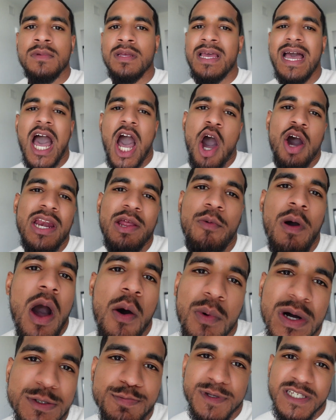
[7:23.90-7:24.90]
I only want
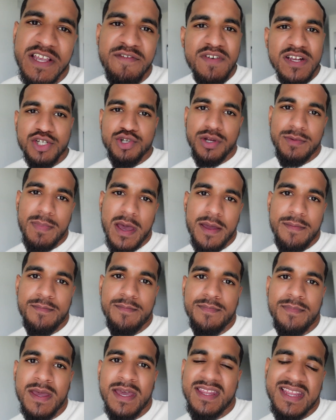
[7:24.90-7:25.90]
one specific tree, babe.
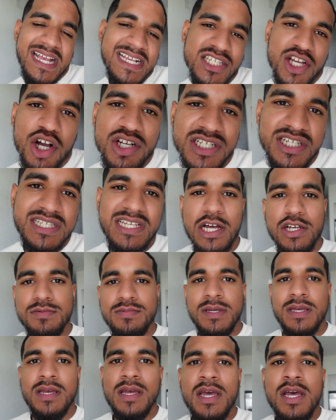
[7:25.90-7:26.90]
That's all she tells
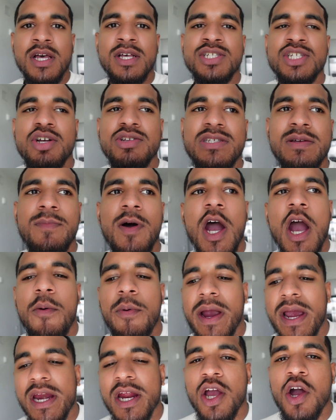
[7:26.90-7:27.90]
me. So tomorrow we're
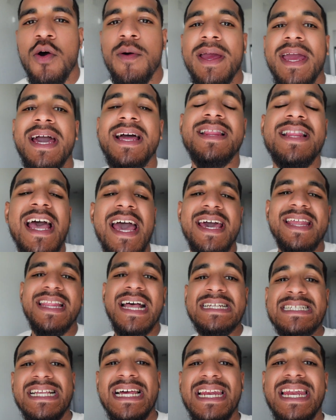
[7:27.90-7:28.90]
gonna go and get that, and
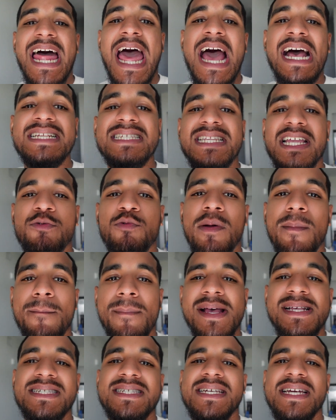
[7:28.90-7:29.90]
that's the last thing we're
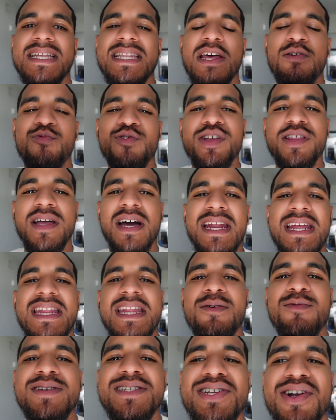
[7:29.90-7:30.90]
missing, and then we're done, and
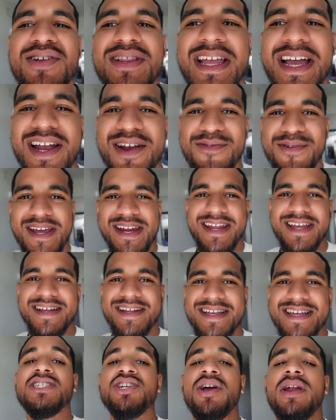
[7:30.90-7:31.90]
then we start decorating.
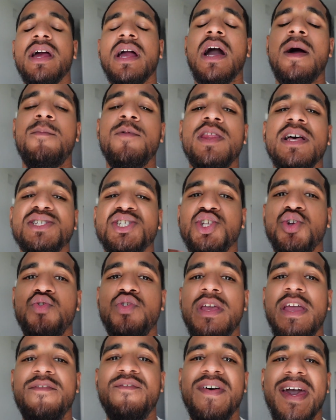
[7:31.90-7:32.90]
They're gonna come with us to
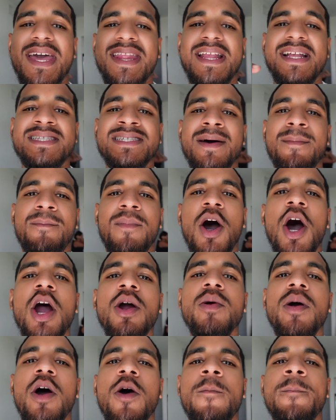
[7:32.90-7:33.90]
the event, and then
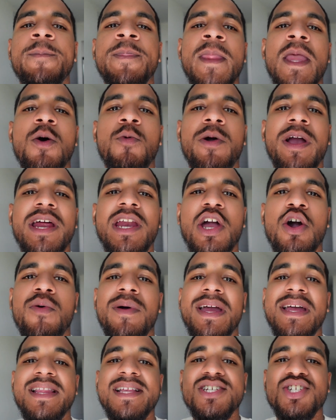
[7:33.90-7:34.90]
tomorrow we're gonna go and
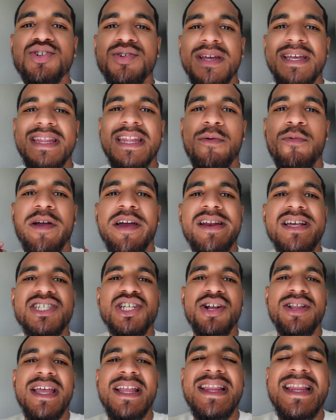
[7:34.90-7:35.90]
get the tree, and then we're gonna
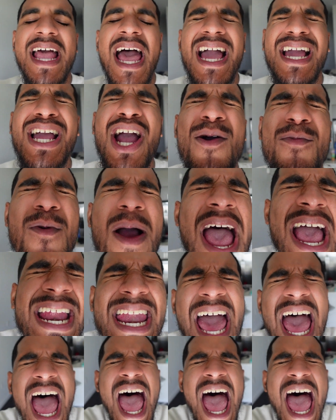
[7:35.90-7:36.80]
start the decorating!